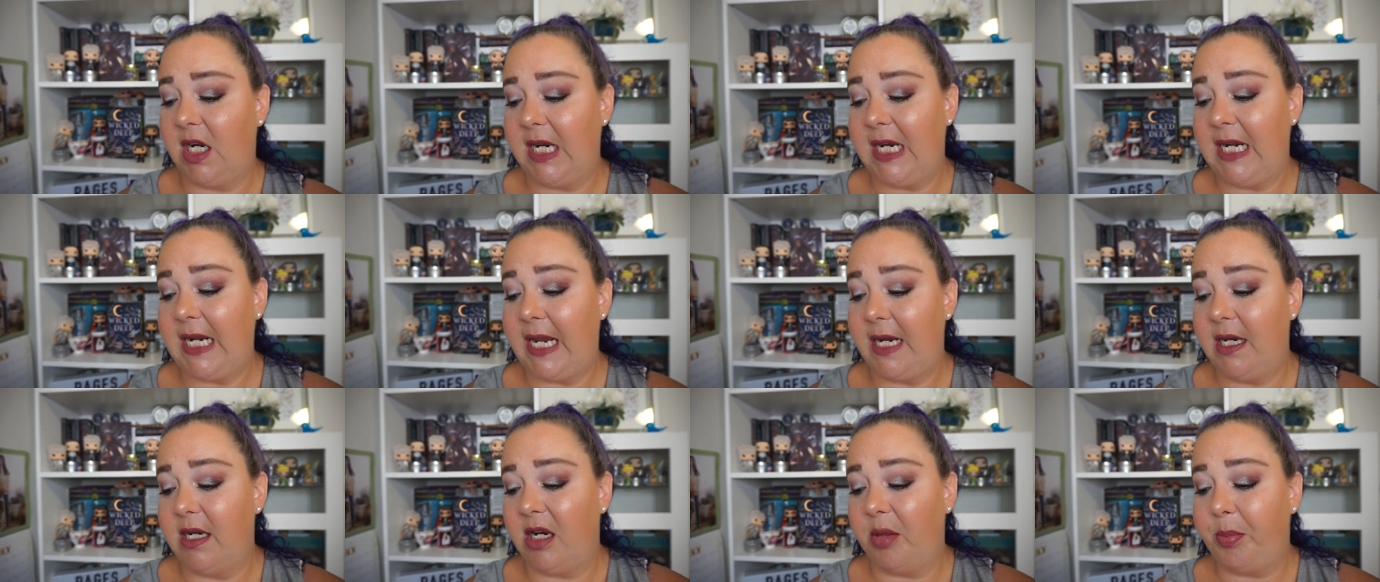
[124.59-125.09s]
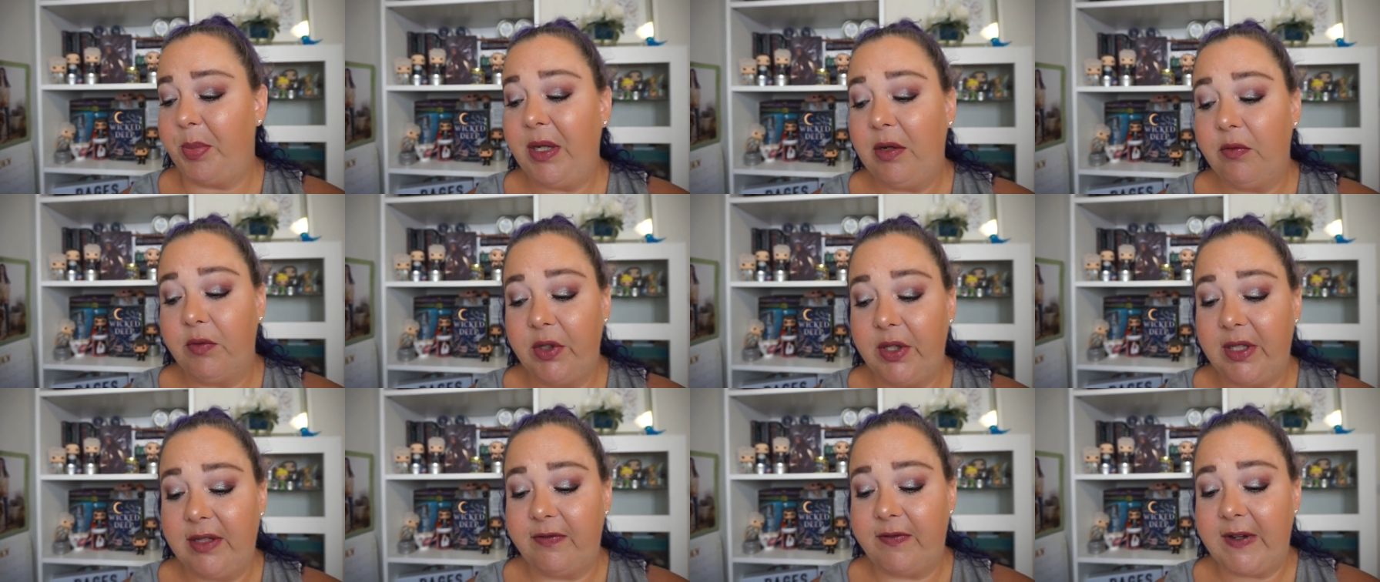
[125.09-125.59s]
It ended up being
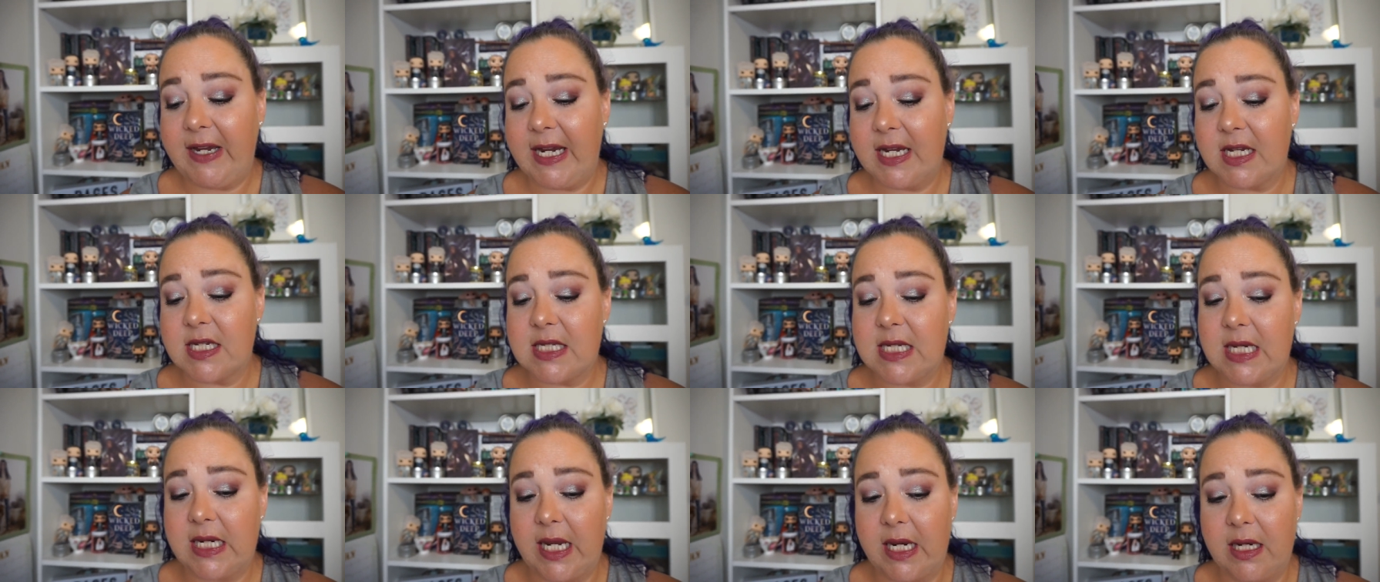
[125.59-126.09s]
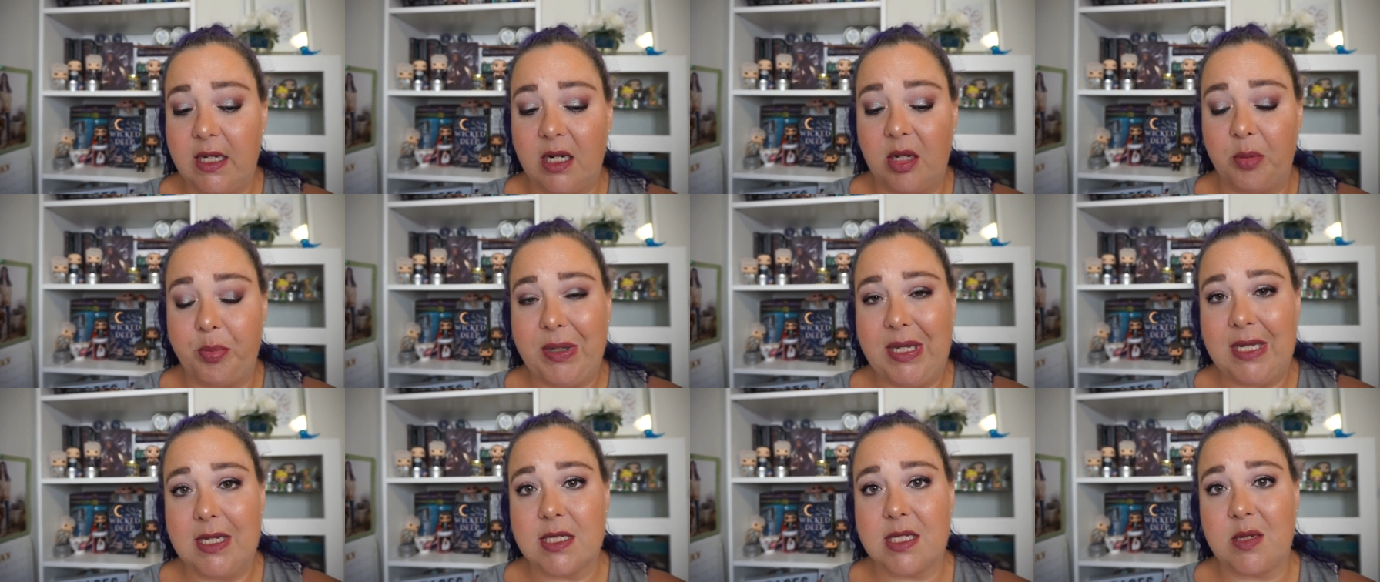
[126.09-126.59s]
really fast. It ended
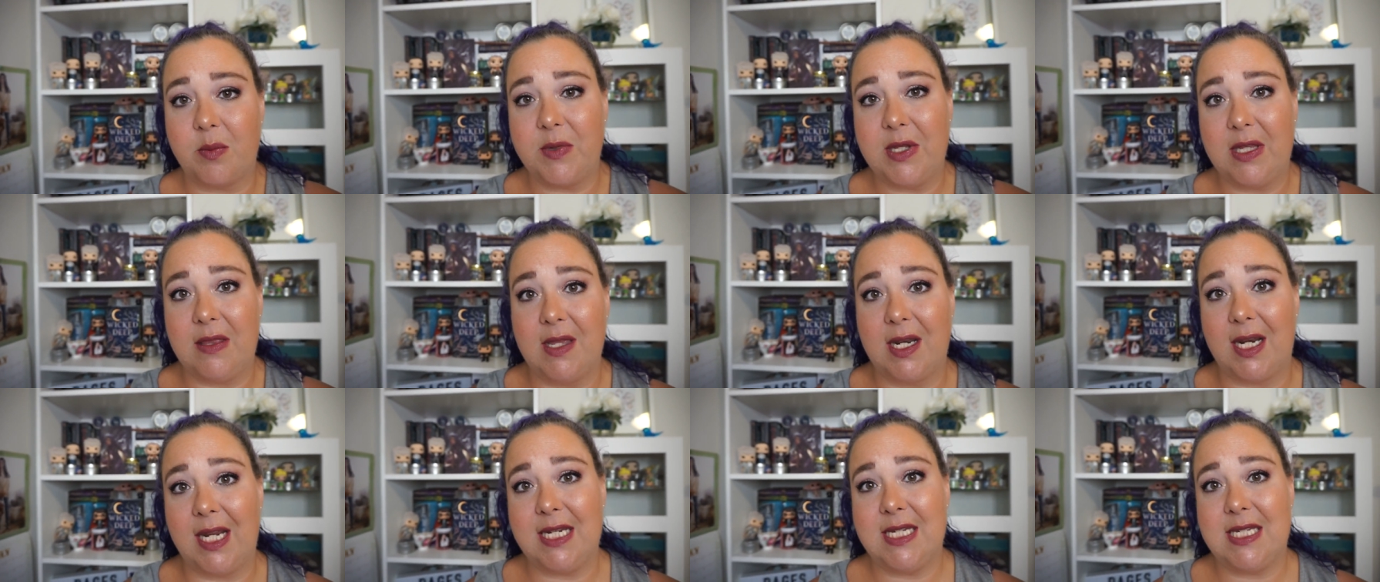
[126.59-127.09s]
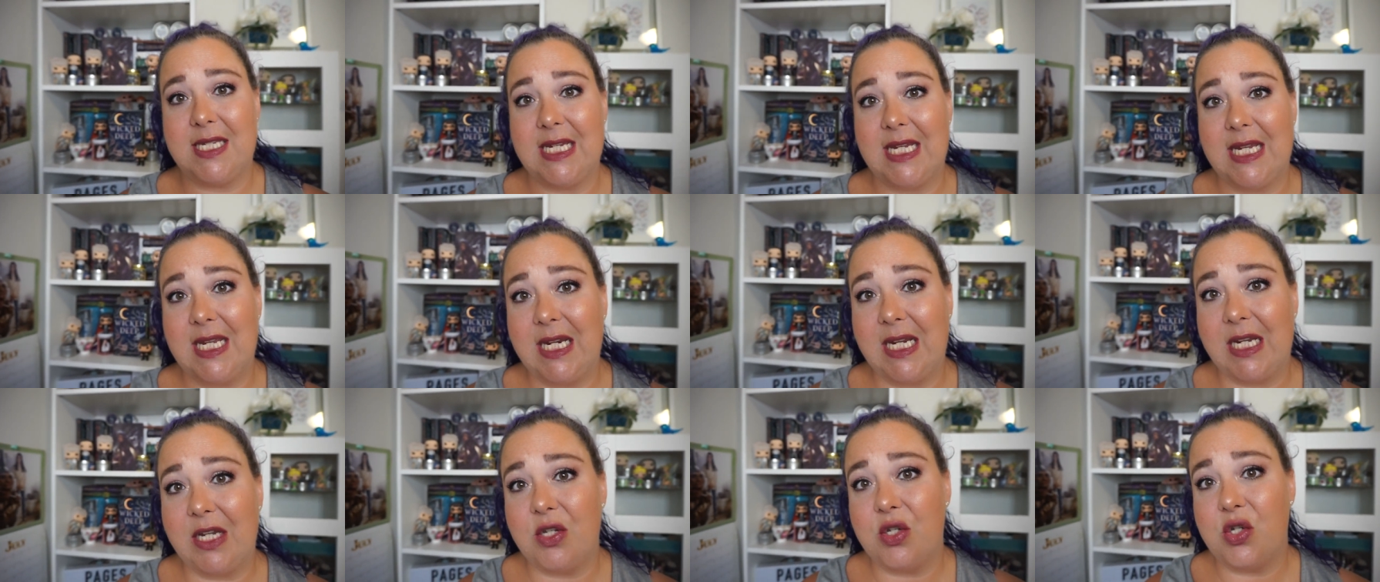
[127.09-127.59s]
up being something that I
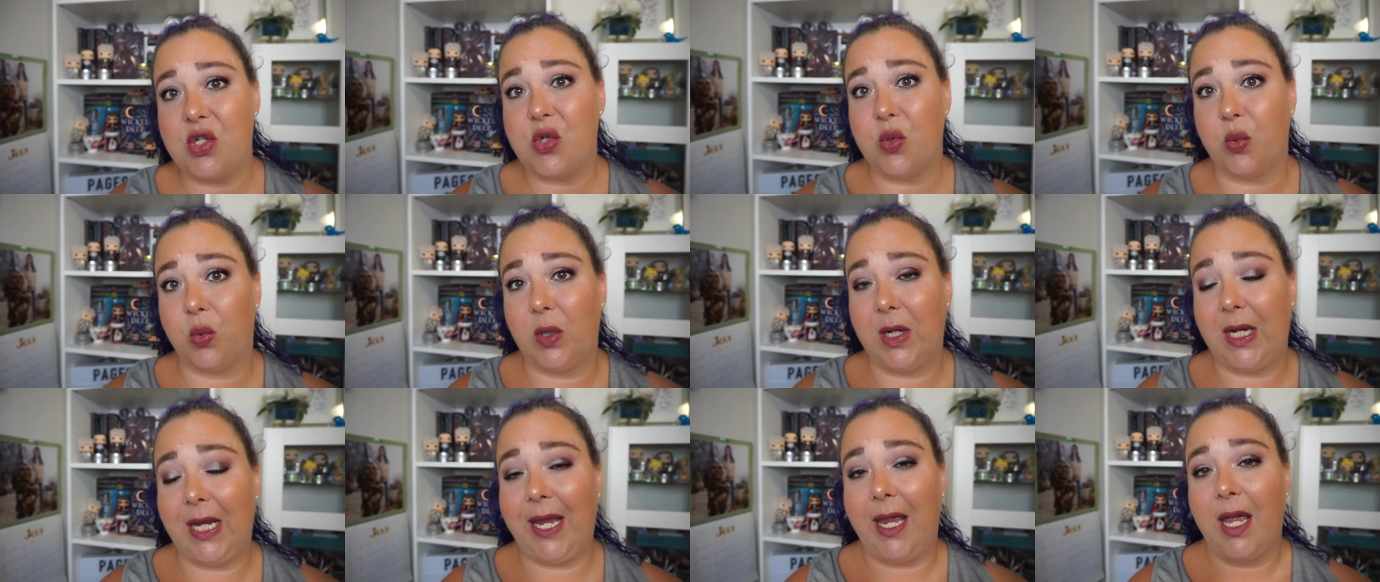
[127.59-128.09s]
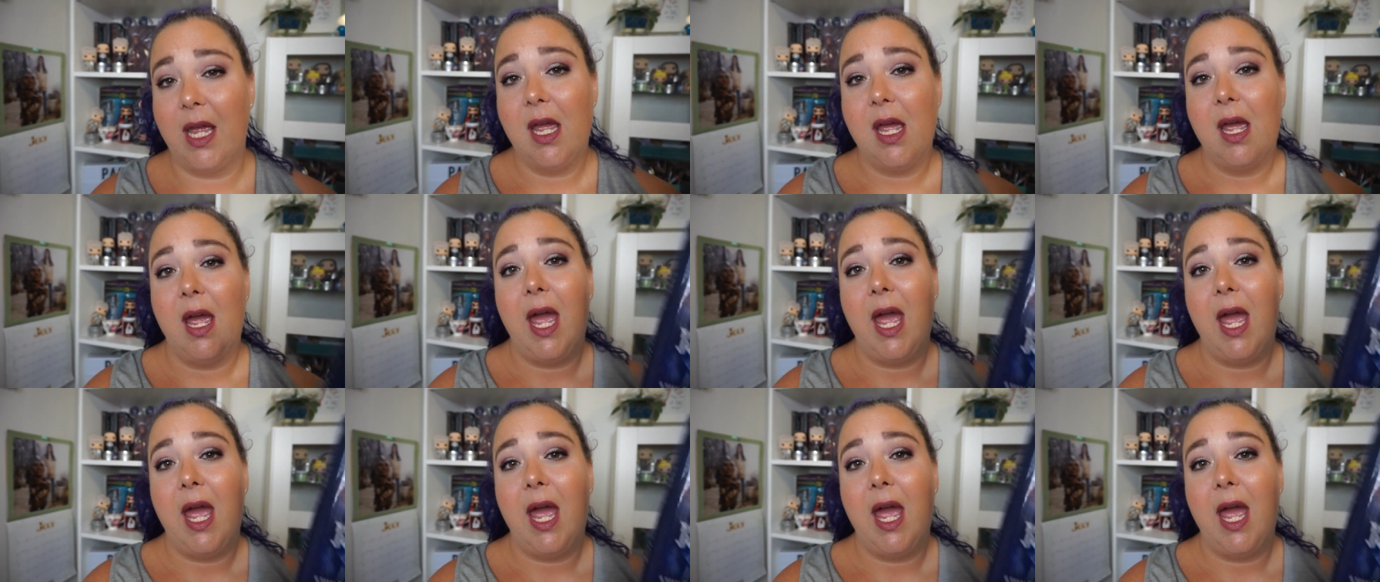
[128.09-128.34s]
did enjoy.